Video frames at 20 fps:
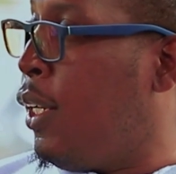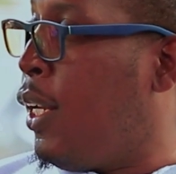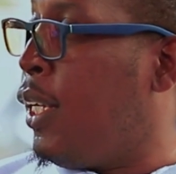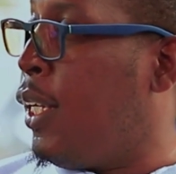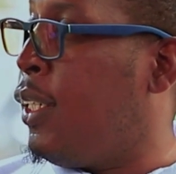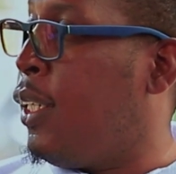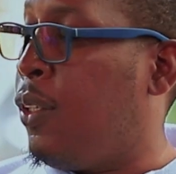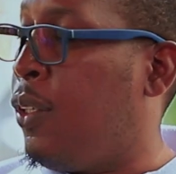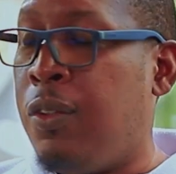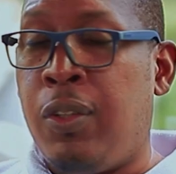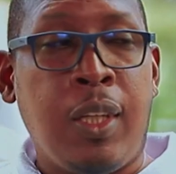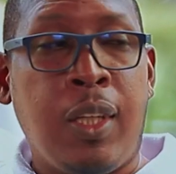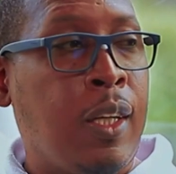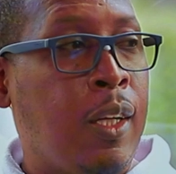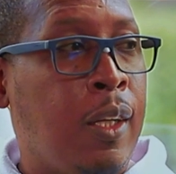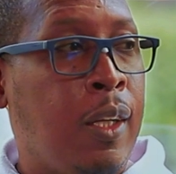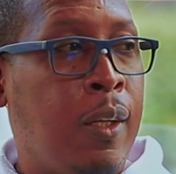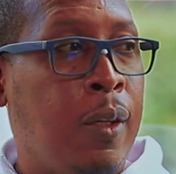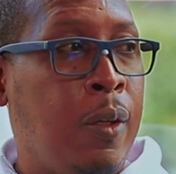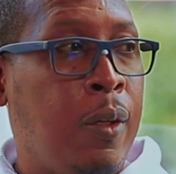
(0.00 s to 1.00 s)
that's a
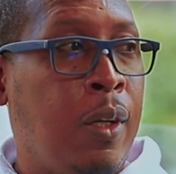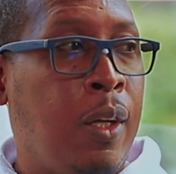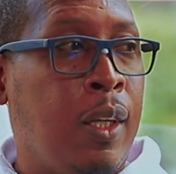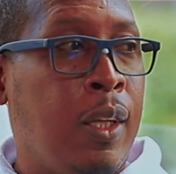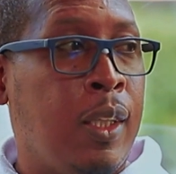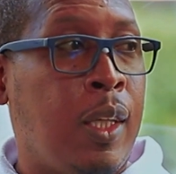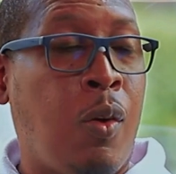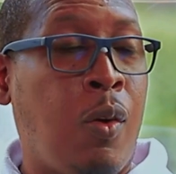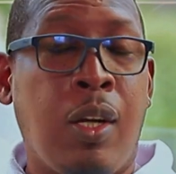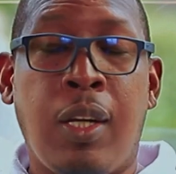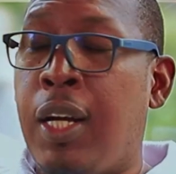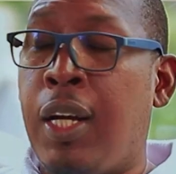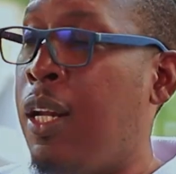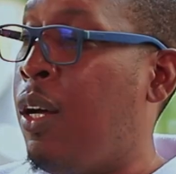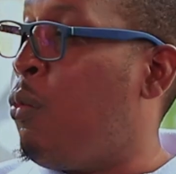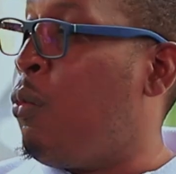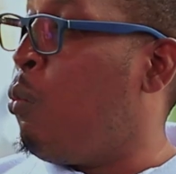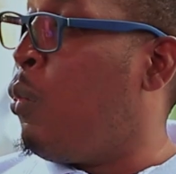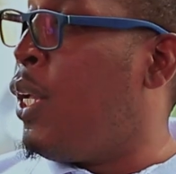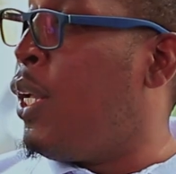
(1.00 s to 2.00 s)
trigger. Someone can
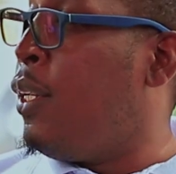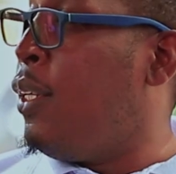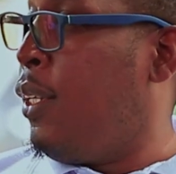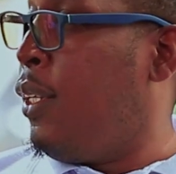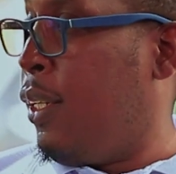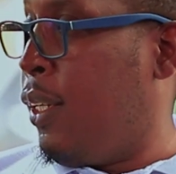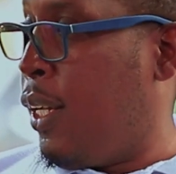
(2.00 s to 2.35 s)
have money,